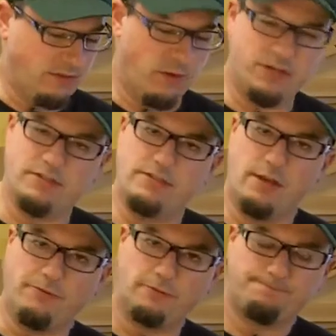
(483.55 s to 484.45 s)
these questions
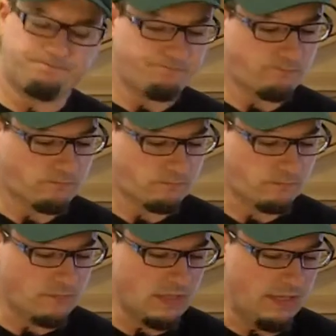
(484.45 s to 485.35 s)
helpful
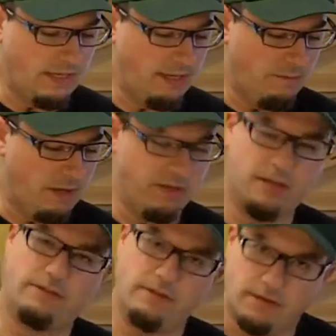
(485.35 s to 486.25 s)
and maybe
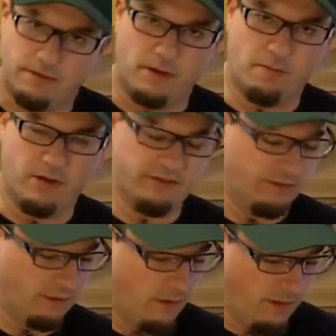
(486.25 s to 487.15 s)
got the thought
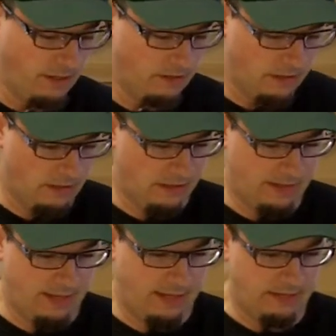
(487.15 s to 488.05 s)
process going.
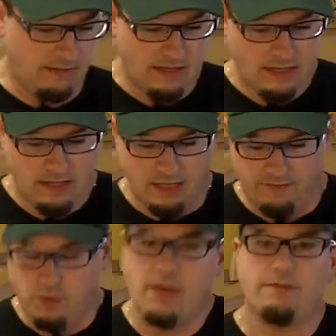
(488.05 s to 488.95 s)
And
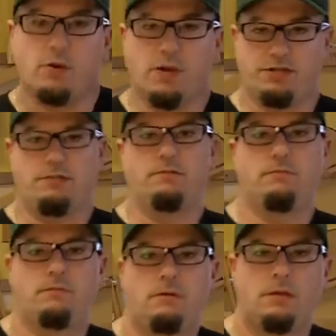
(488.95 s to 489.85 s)
if you have a question
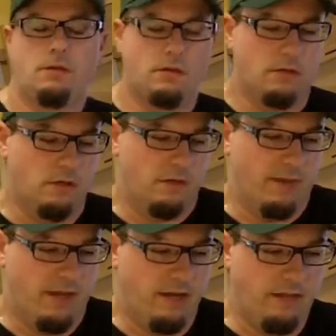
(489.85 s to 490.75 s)

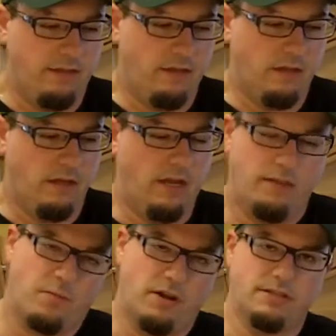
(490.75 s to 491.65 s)
about anything,
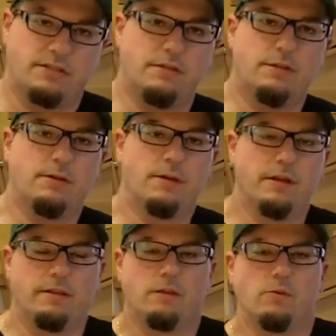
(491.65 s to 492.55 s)
any of the projects I do or
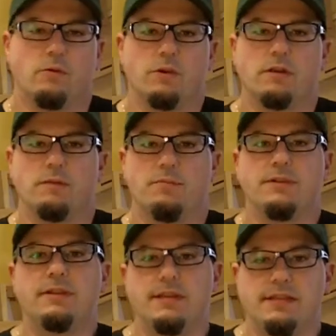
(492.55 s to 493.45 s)
anything in woodworking,
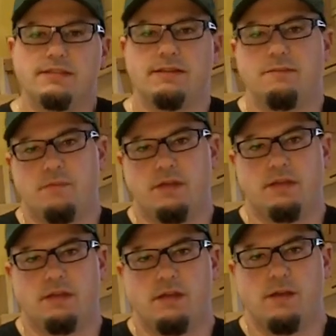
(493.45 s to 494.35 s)
please send
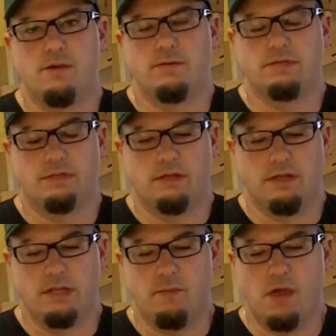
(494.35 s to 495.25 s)
me a note,
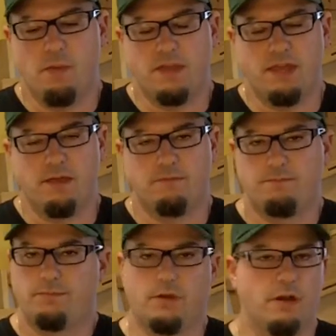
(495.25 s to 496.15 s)
email me,
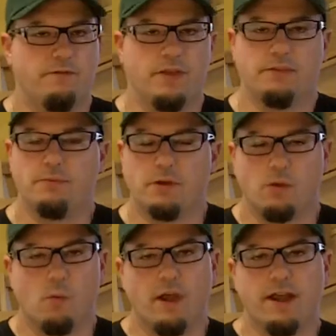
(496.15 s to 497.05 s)
put it on
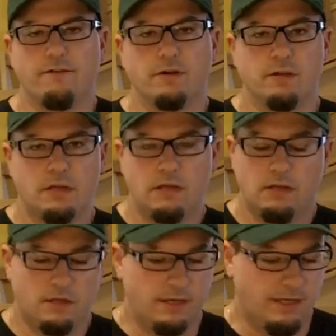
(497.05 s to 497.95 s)
Facebook, wherever,
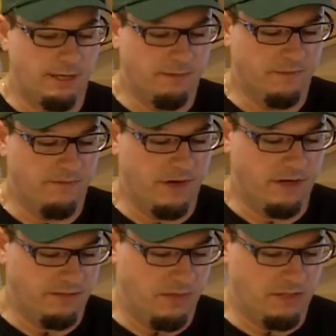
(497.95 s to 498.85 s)
the
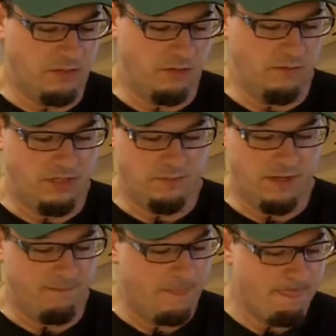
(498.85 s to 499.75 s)
various means you can reach
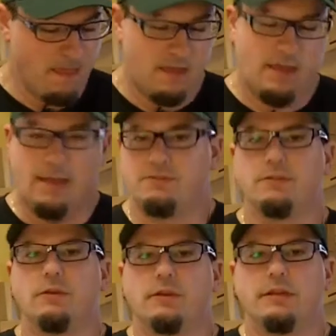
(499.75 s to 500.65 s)
me.
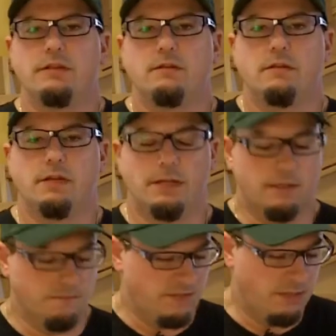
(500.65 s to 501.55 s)
Absolutely.
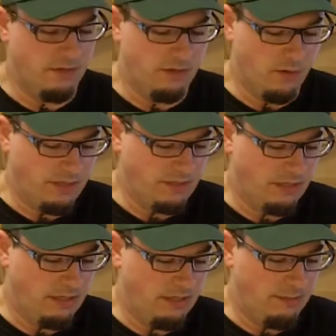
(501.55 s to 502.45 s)
Send me the
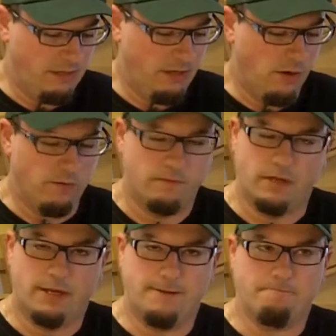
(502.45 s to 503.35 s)
question and let me know.
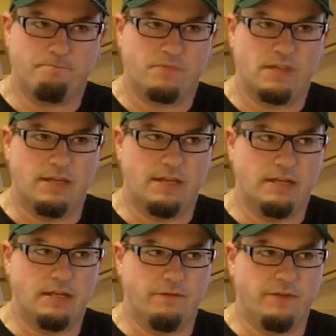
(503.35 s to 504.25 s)

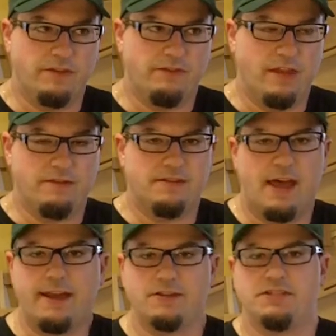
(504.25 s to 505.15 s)
And if it's a
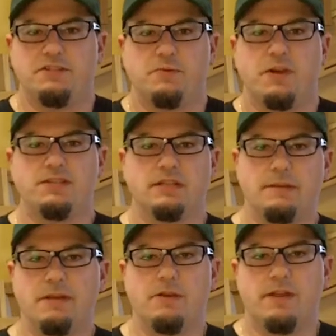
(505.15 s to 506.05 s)
dire situation,
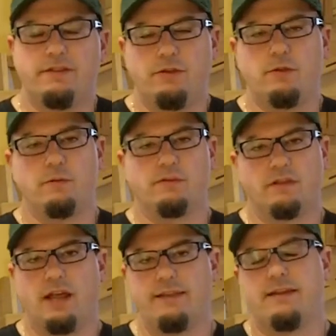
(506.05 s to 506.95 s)
let me know that too, because
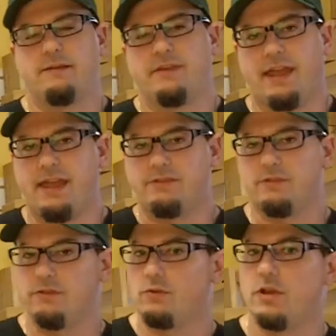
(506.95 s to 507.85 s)
a lot of times I
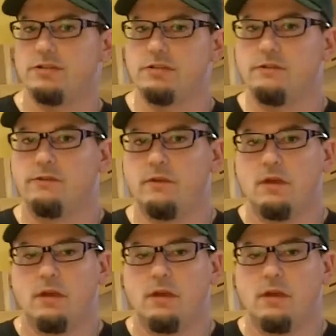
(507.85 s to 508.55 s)
answer these questions